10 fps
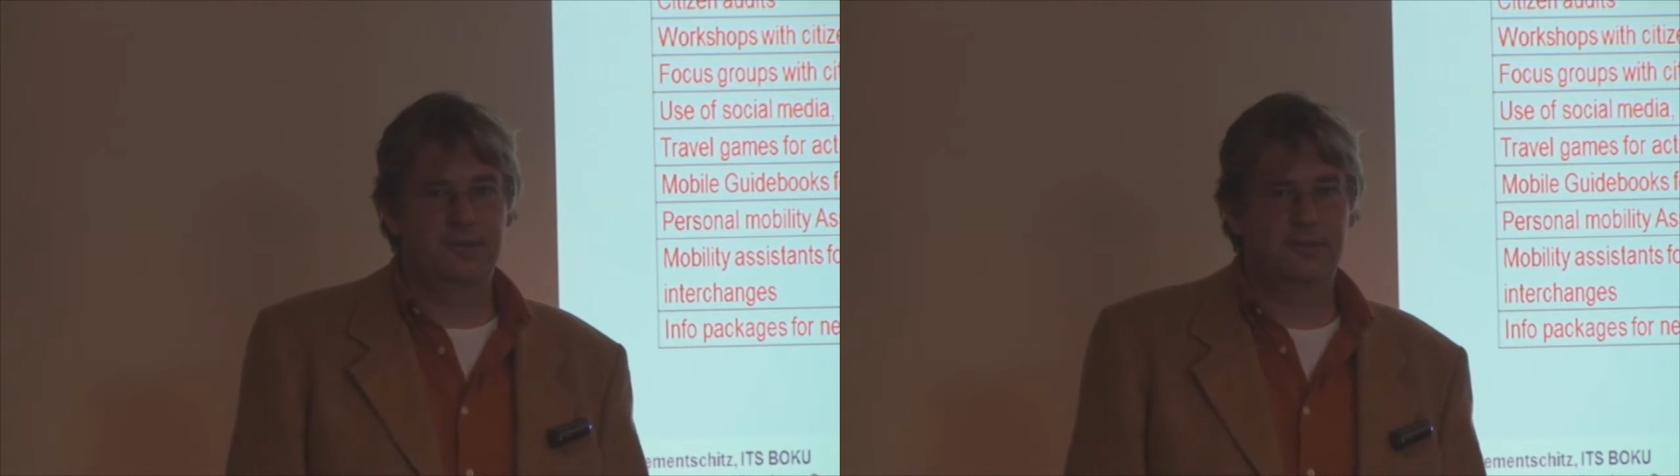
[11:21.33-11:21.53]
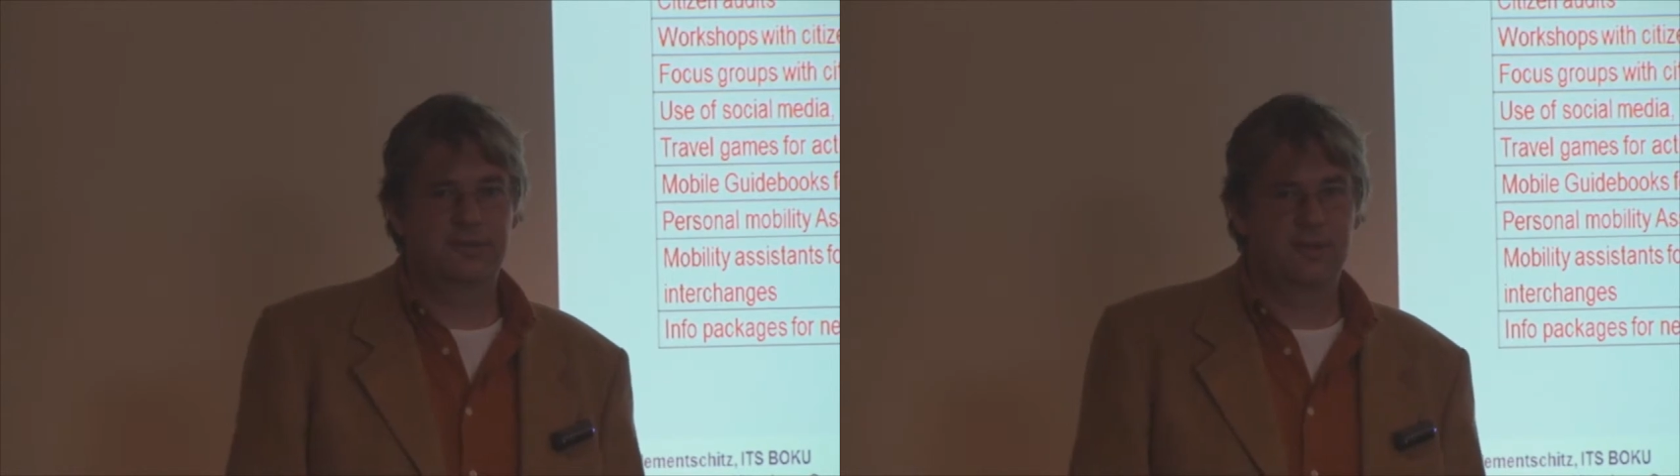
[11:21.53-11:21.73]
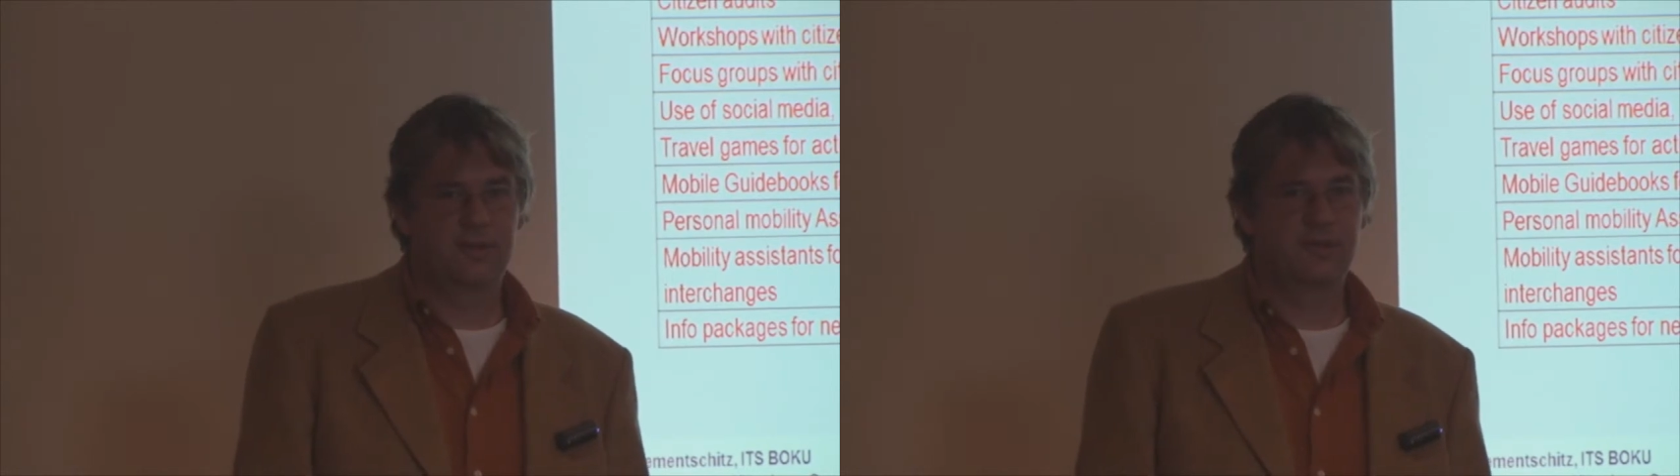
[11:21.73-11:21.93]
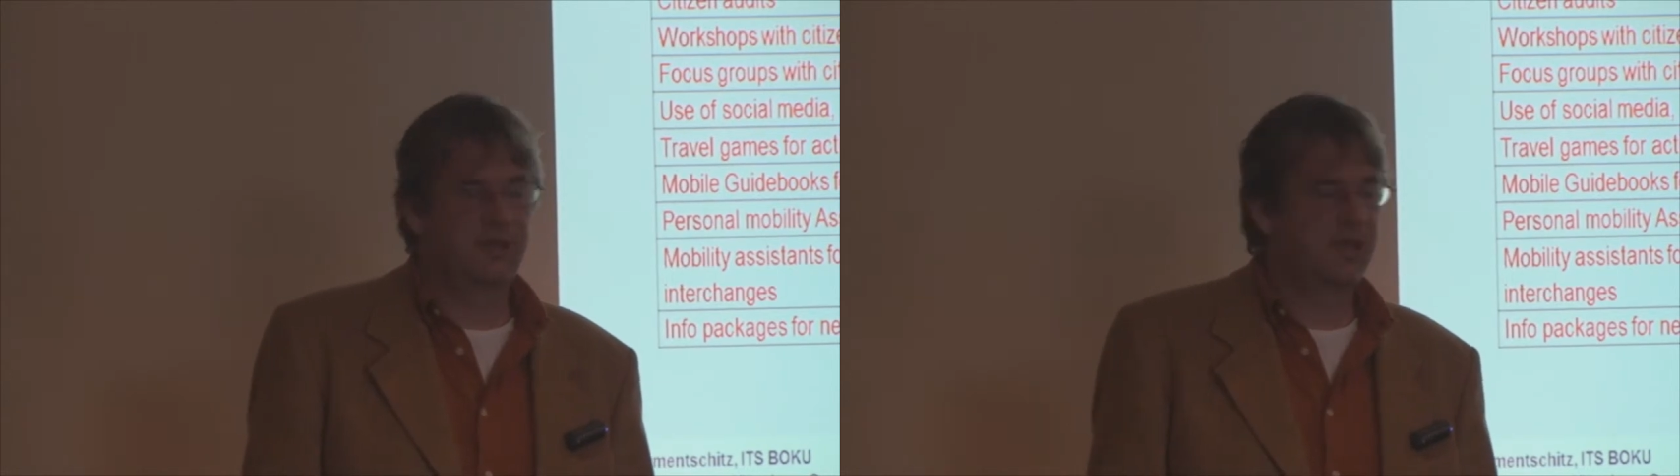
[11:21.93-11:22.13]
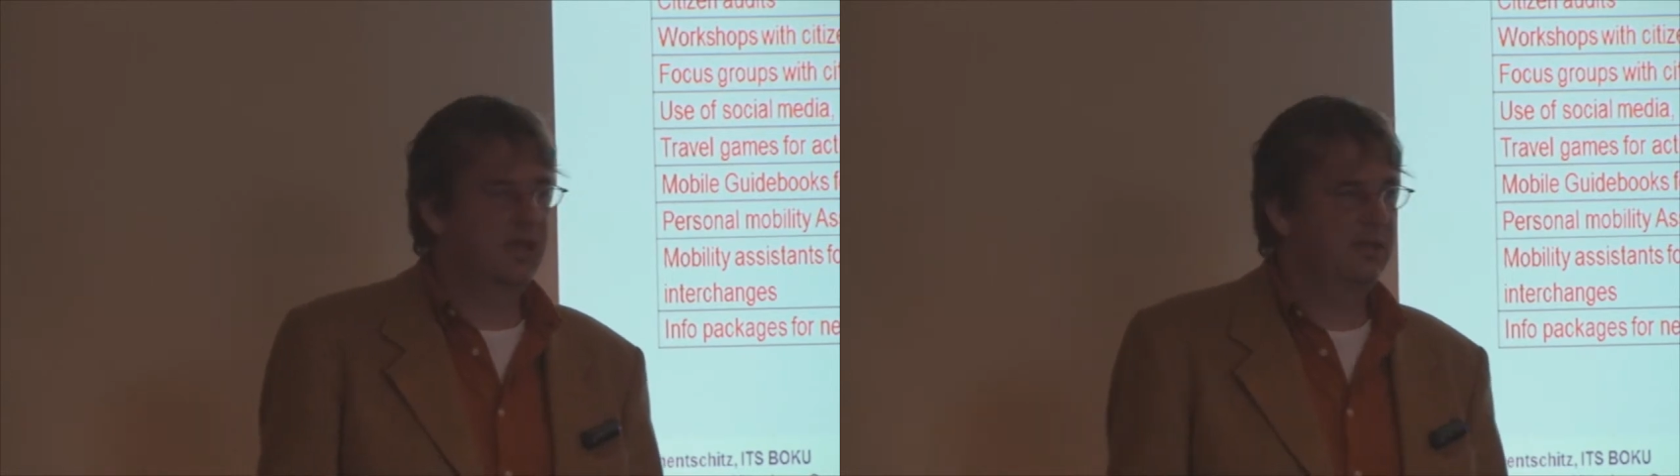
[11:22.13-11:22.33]
if this is
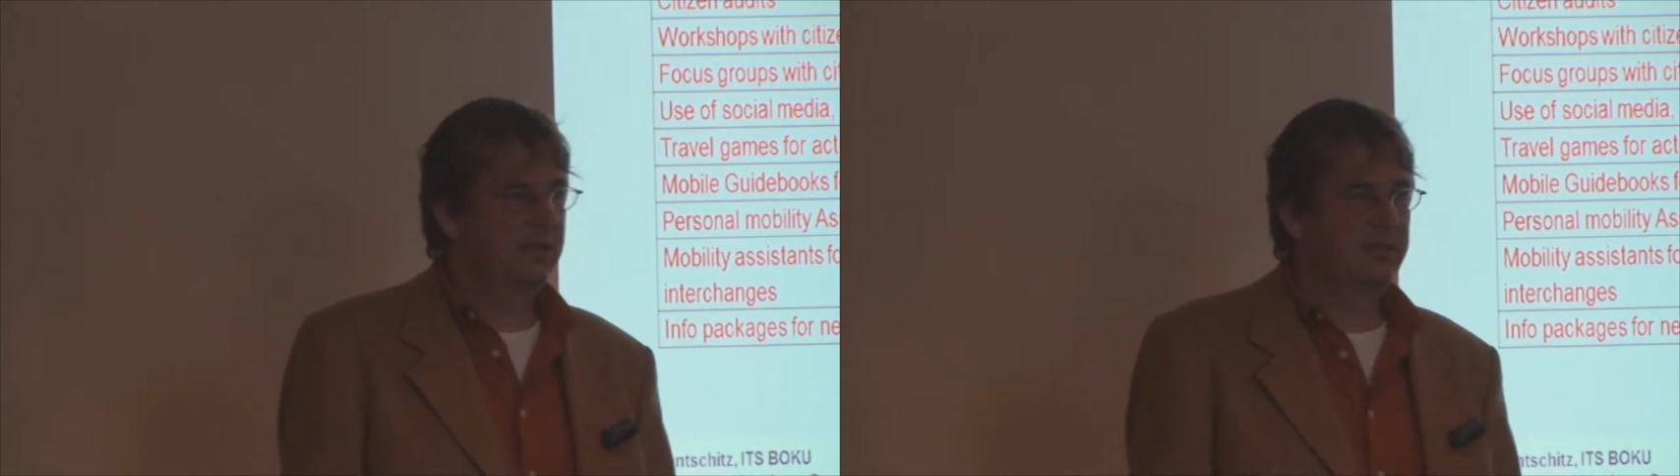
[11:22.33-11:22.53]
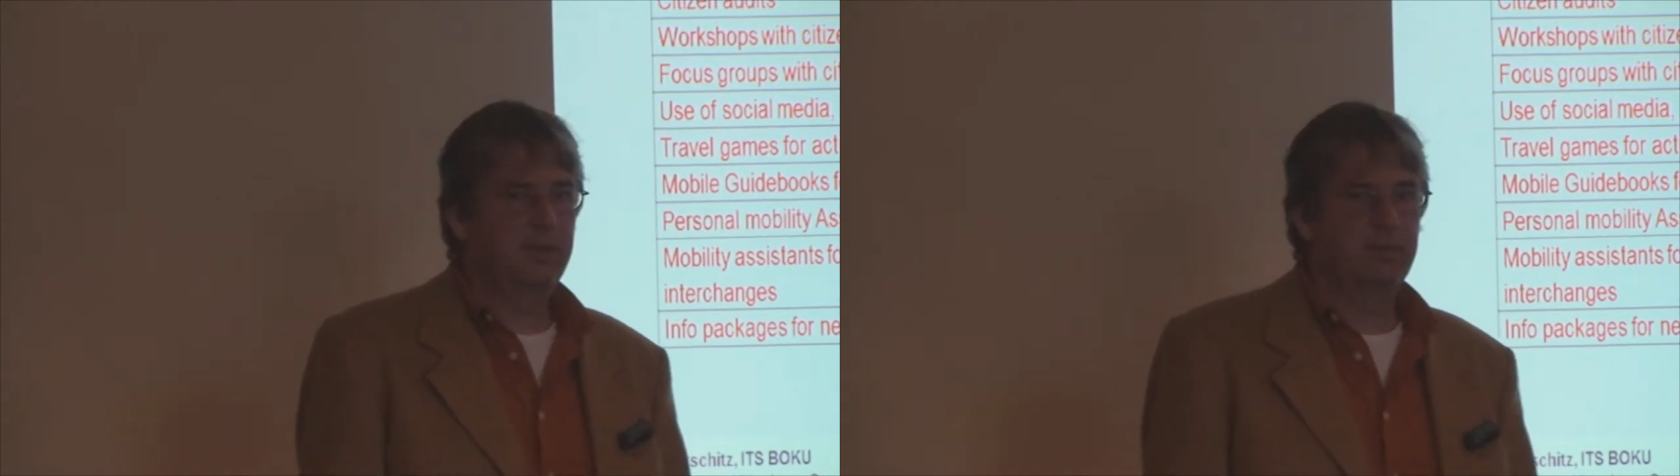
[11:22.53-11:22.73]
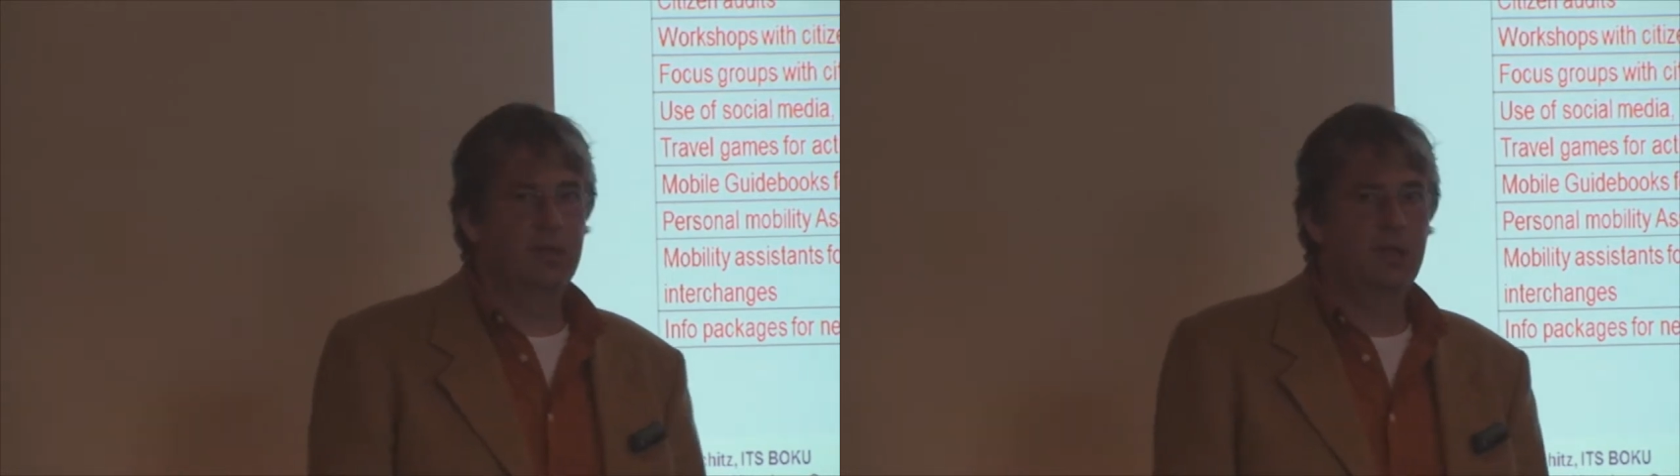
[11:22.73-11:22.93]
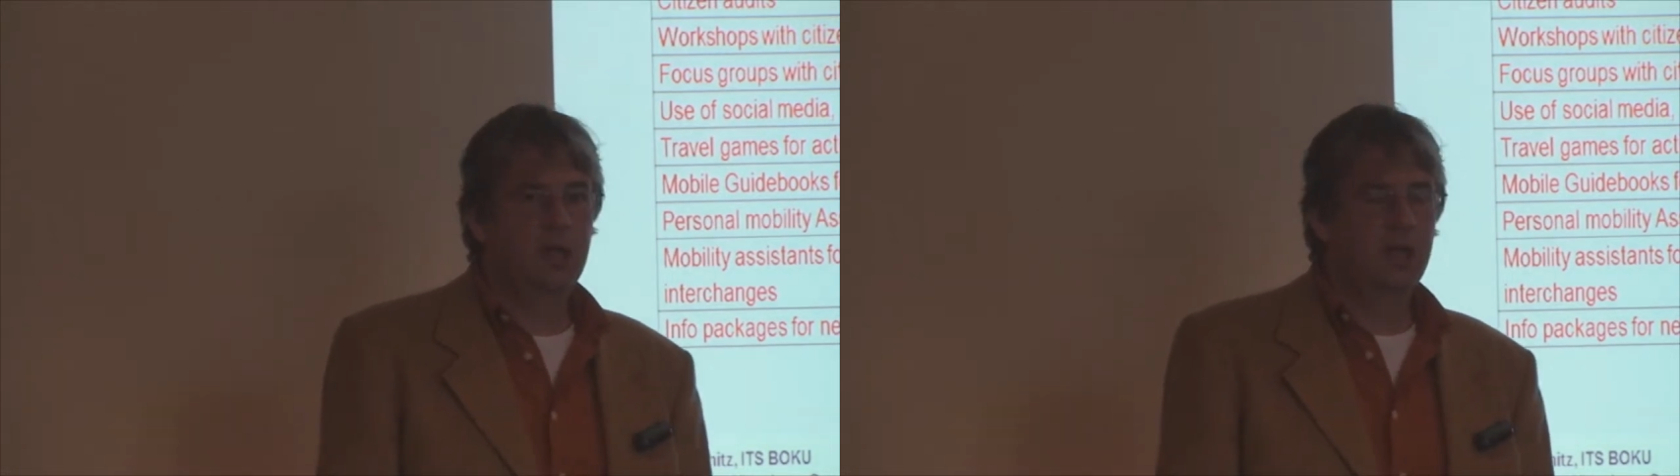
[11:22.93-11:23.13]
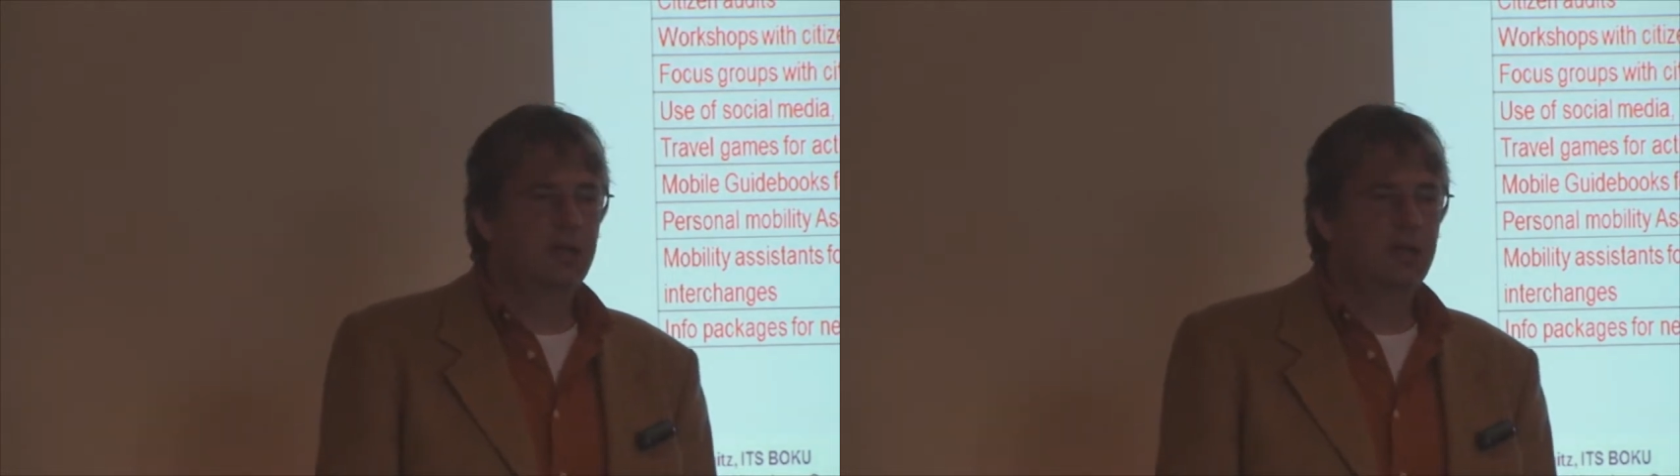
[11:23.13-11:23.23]
elderly people,